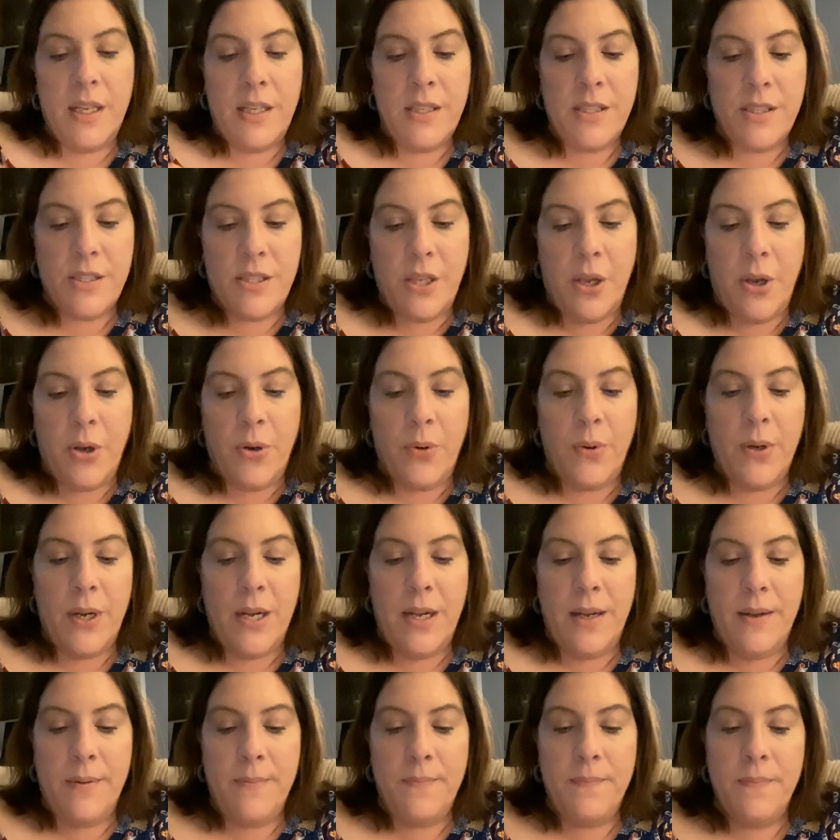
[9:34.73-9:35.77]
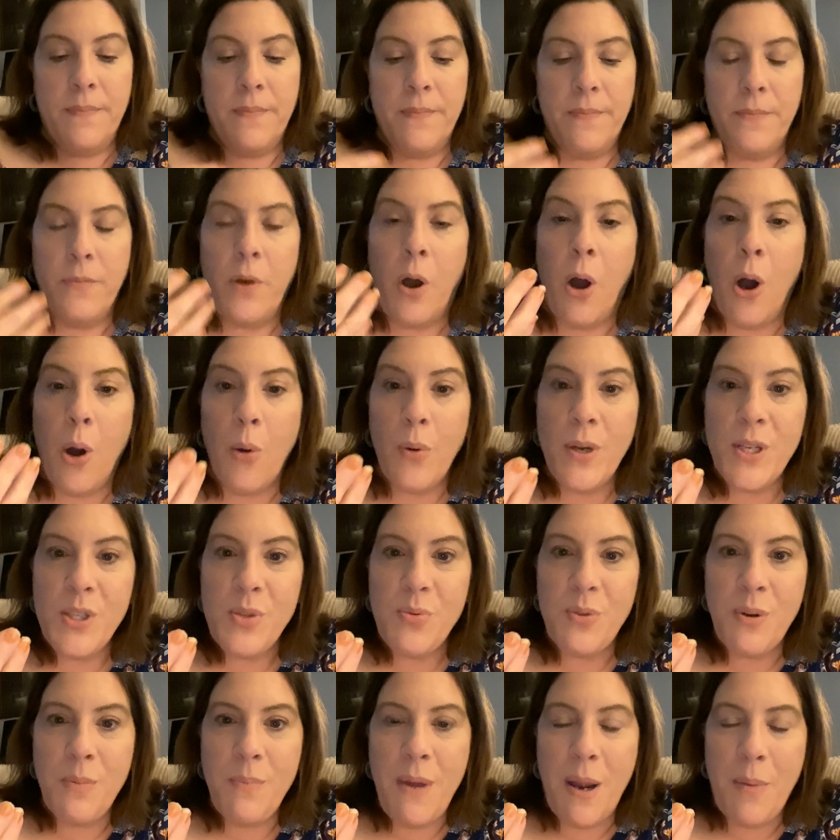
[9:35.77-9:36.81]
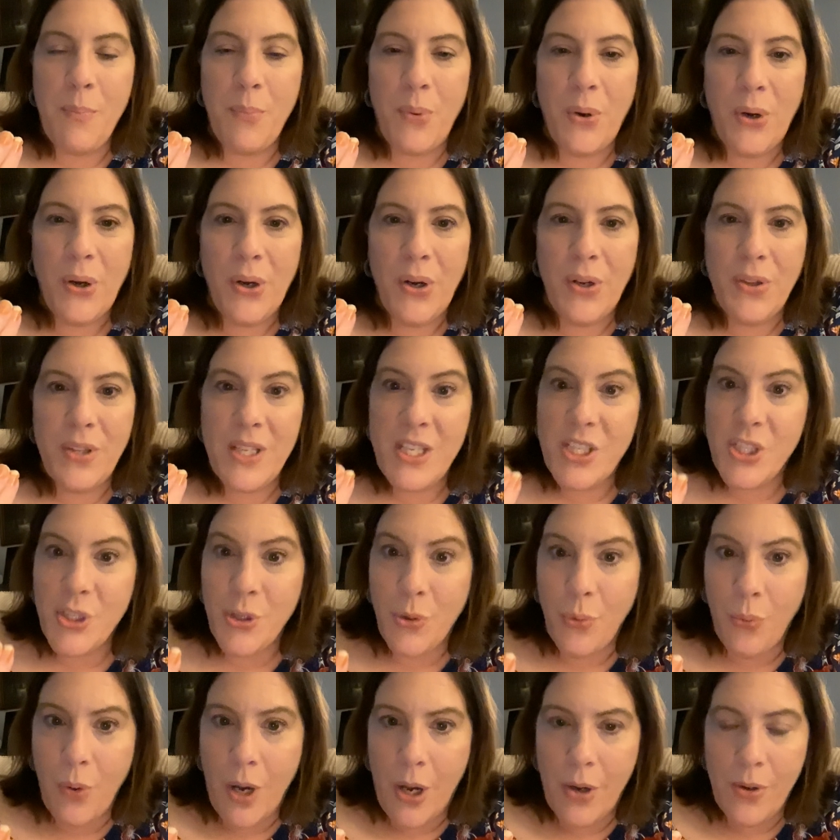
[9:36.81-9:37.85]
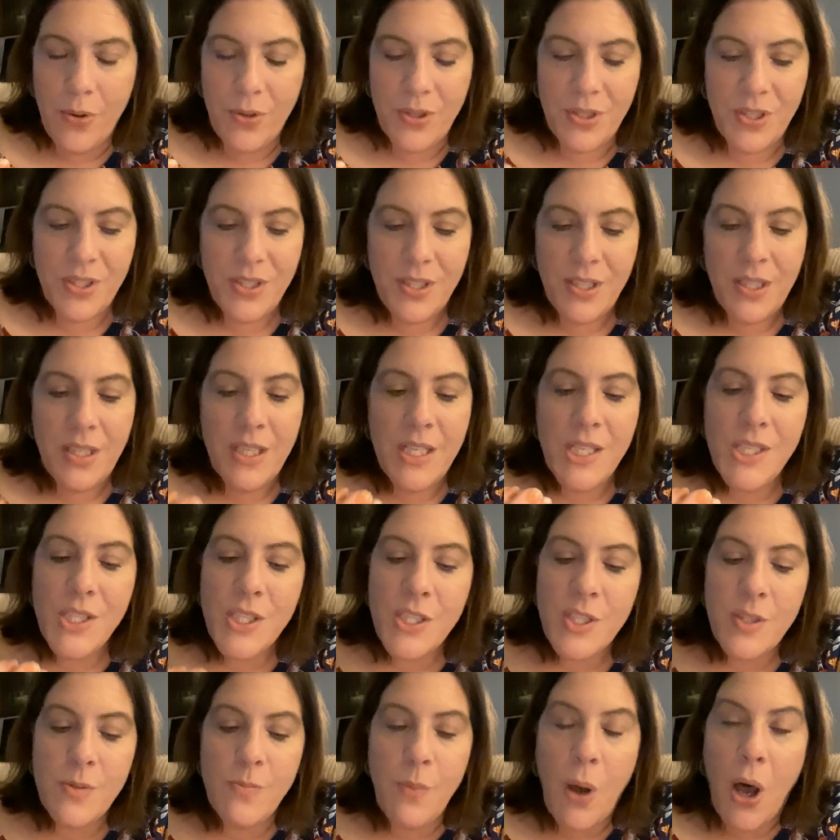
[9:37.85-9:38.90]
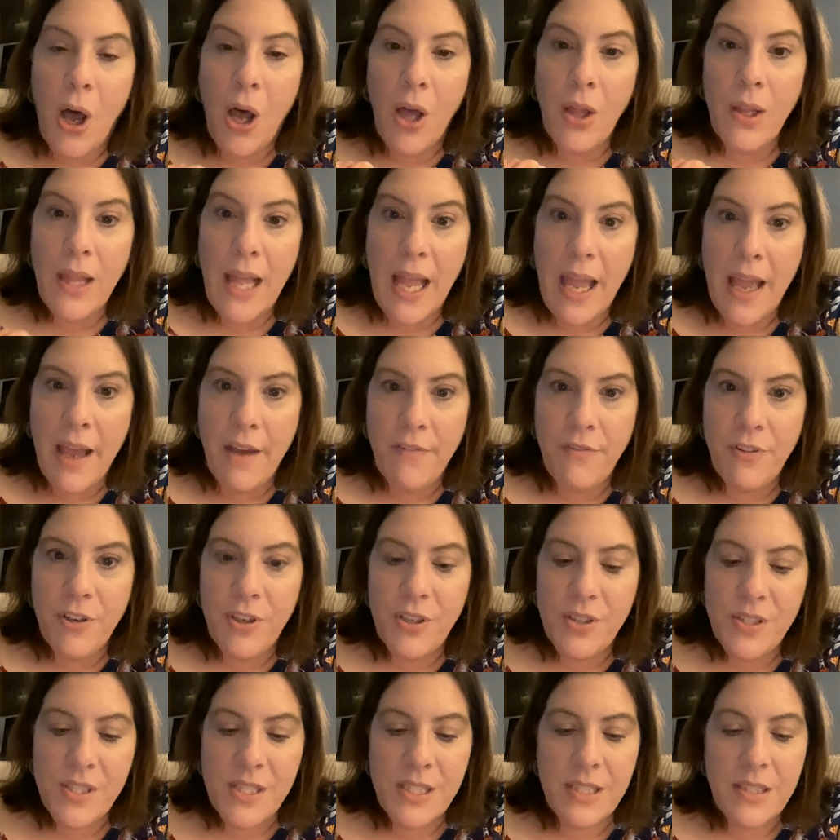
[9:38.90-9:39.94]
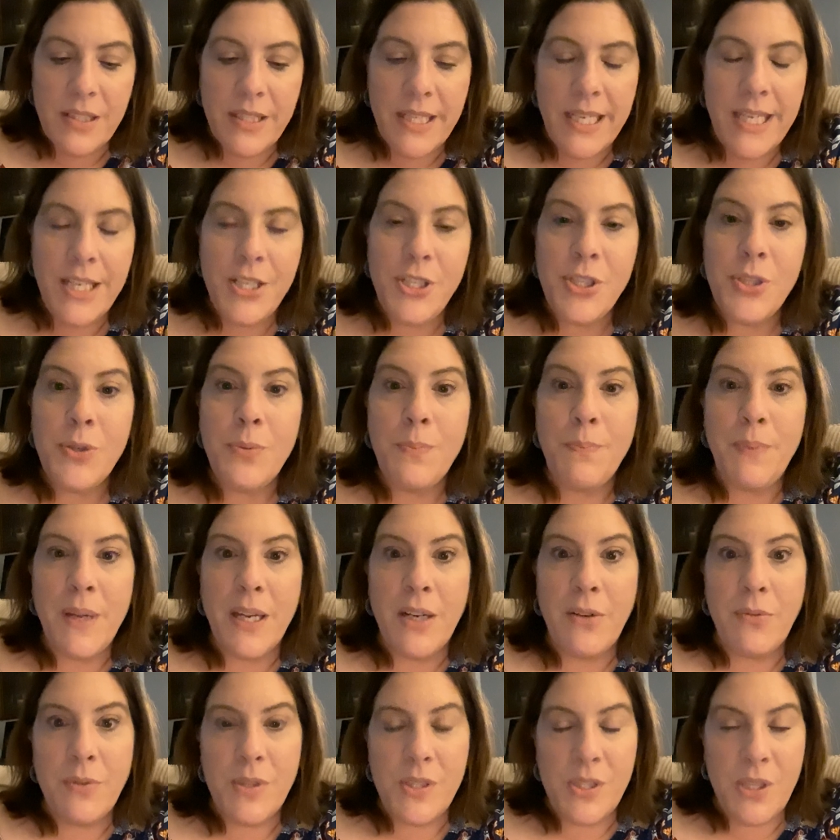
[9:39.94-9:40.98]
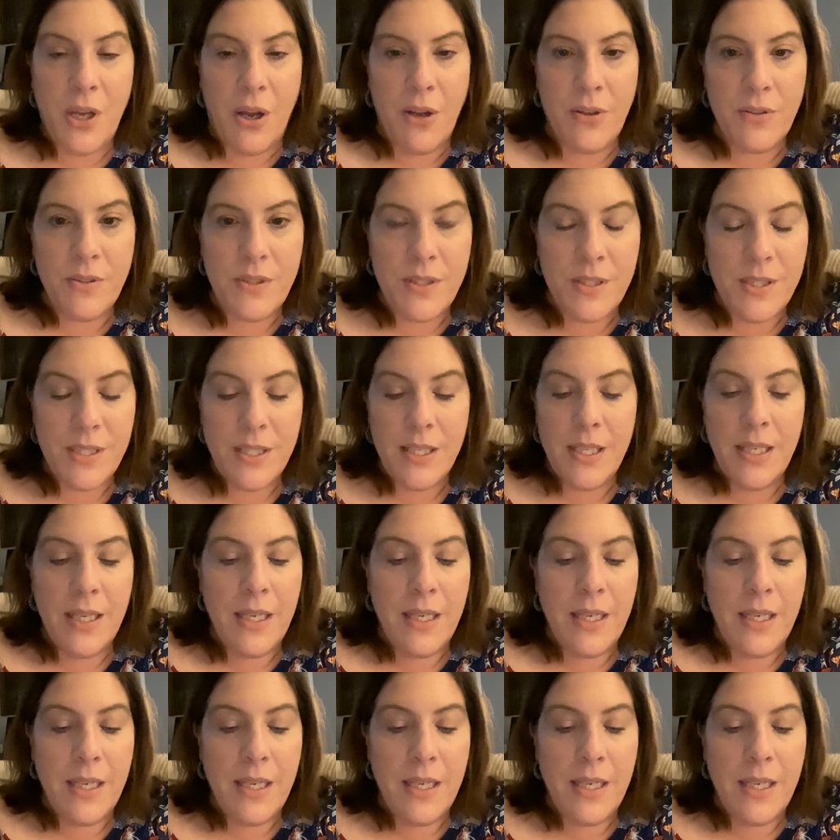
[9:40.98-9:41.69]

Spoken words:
So always remember this quote: small efforts lead to big results.